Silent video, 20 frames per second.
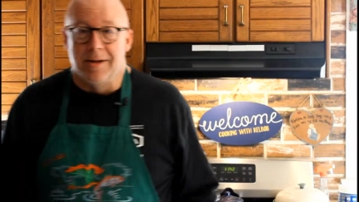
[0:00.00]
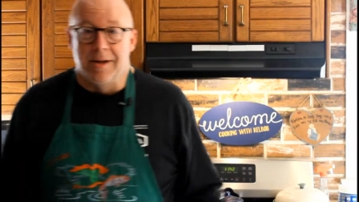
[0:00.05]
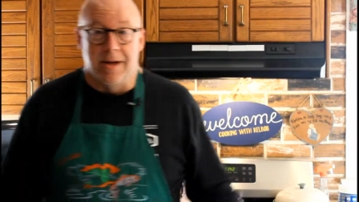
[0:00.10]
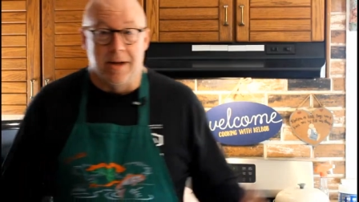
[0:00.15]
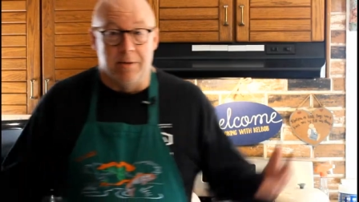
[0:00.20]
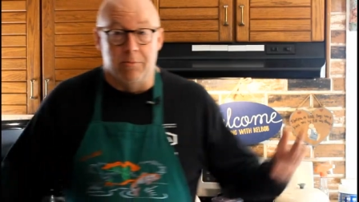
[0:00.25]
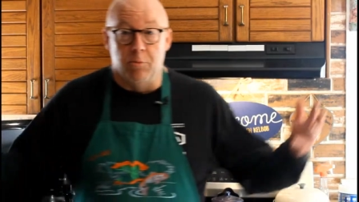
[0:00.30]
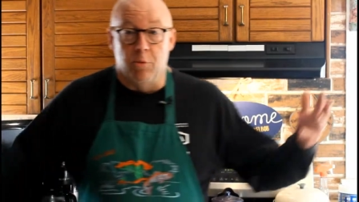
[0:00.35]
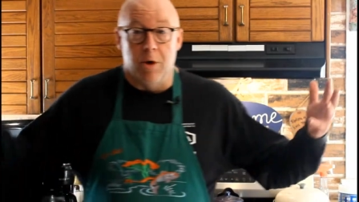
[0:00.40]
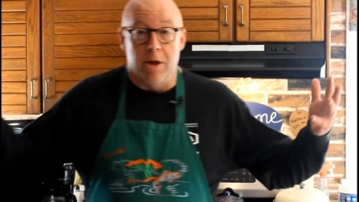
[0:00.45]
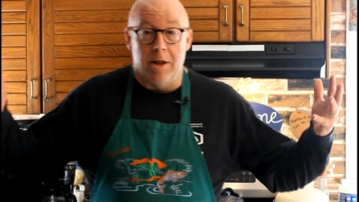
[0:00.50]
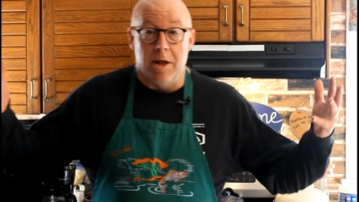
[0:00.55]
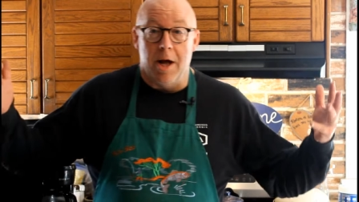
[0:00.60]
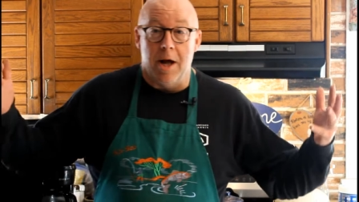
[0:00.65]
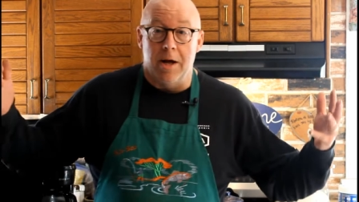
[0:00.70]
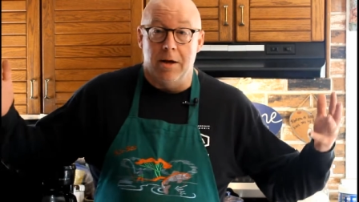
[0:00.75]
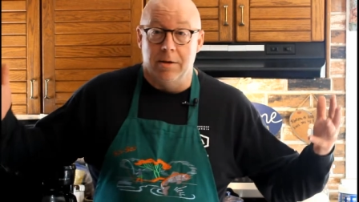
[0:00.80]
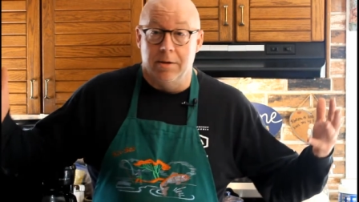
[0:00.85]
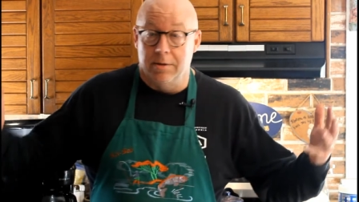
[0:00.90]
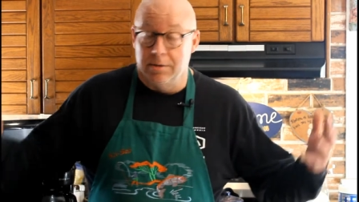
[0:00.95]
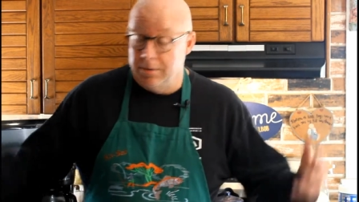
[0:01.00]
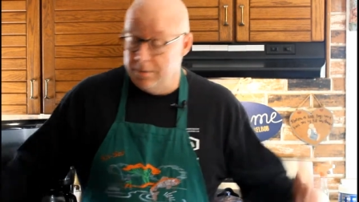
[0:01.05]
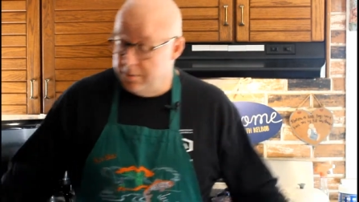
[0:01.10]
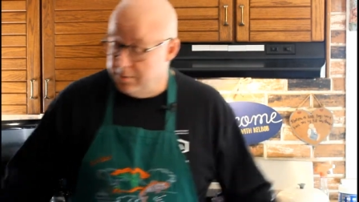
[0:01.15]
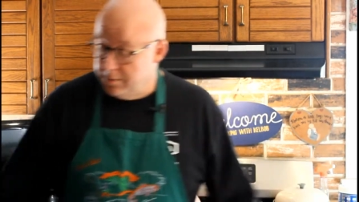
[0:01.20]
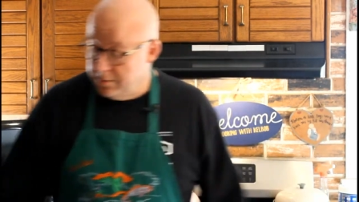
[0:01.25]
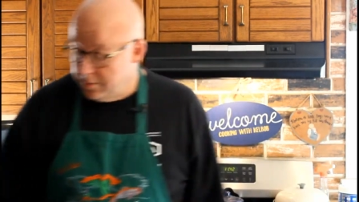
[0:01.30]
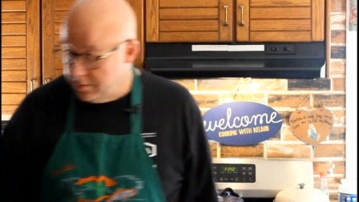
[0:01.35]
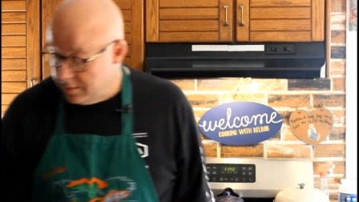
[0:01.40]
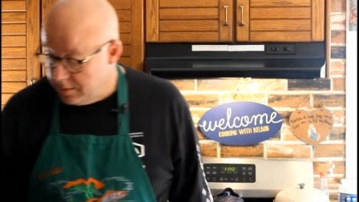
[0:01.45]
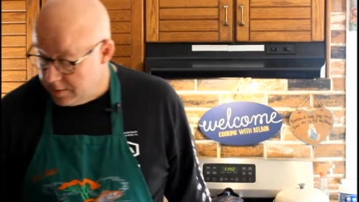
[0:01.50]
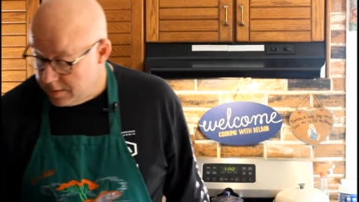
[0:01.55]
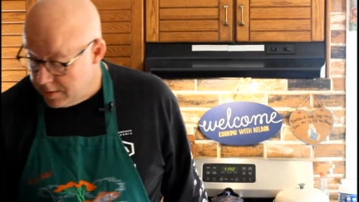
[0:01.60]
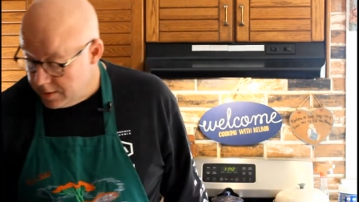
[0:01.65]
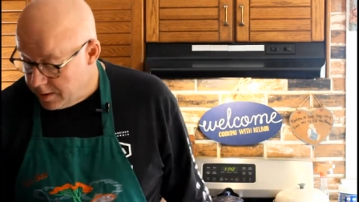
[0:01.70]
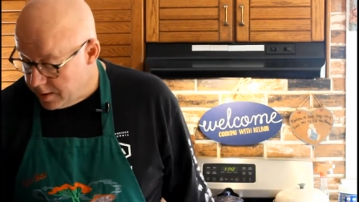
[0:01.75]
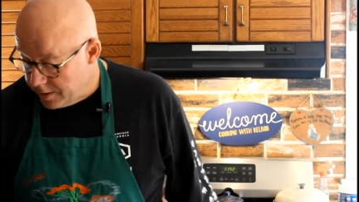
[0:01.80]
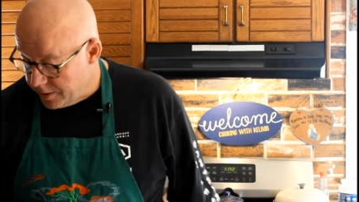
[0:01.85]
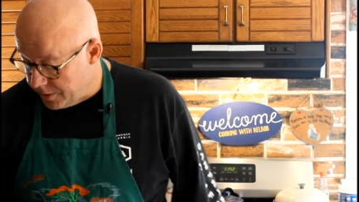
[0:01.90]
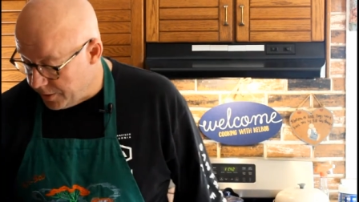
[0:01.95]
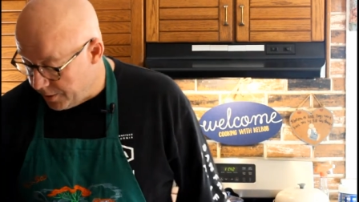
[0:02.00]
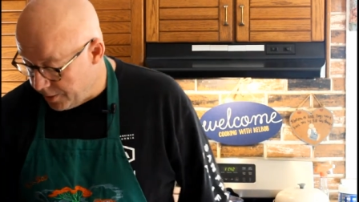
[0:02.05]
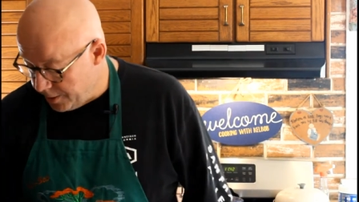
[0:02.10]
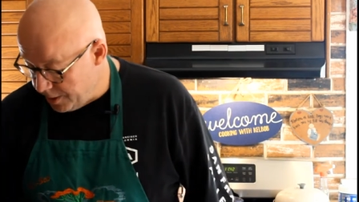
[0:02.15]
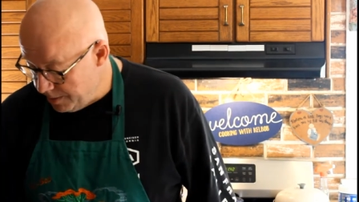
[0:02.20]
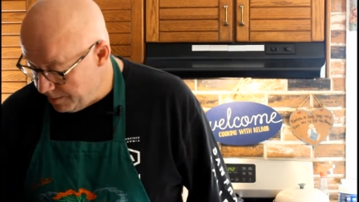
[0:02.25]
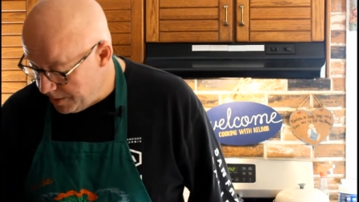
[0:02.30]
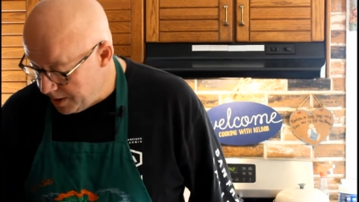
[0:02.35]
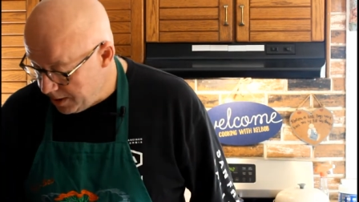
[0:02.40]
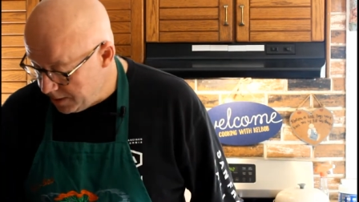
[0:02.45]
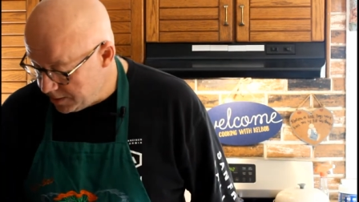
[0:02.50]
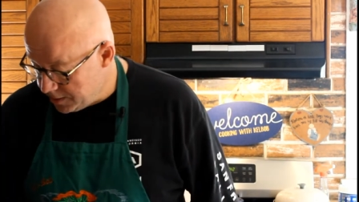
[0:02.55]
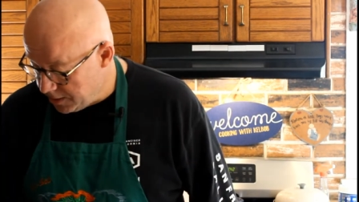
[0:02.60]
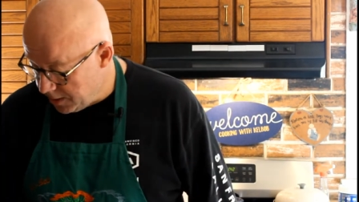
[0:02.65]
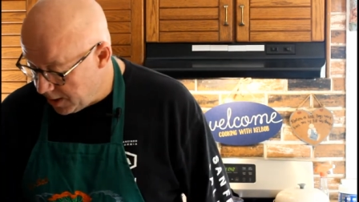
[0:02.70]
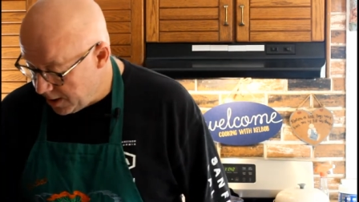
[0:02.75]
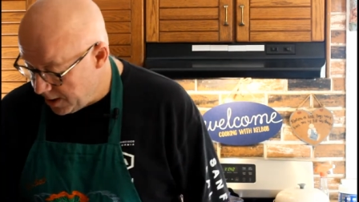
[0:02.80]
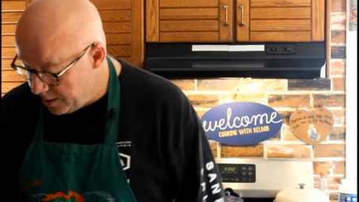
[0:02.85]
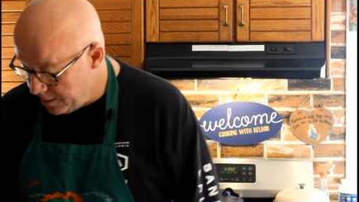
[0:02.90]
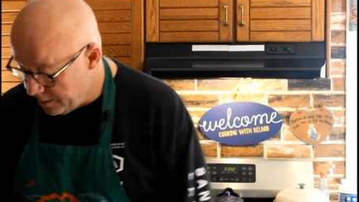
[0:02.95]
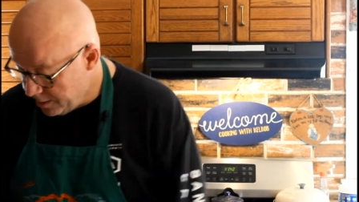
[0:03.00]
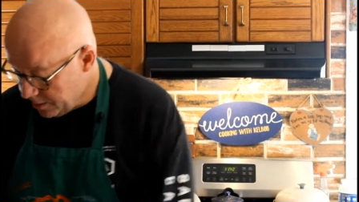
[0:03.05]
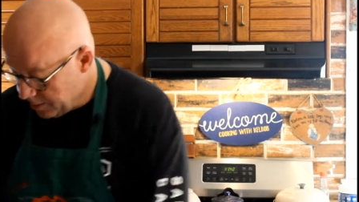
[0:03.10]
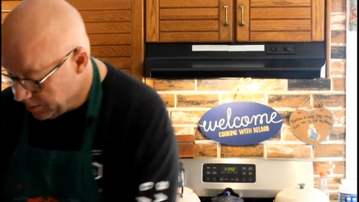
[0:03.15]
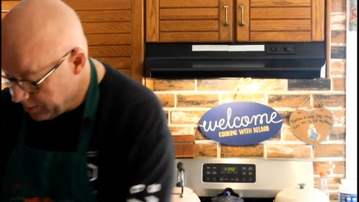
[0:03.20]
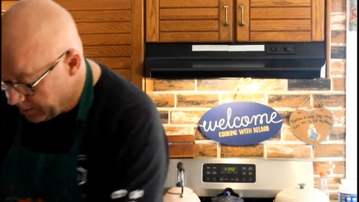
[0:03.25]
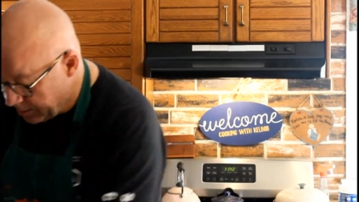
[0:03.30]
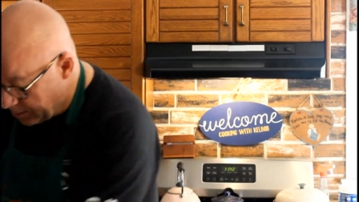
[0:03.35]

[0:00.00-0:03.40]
And voila, 30 minutes later.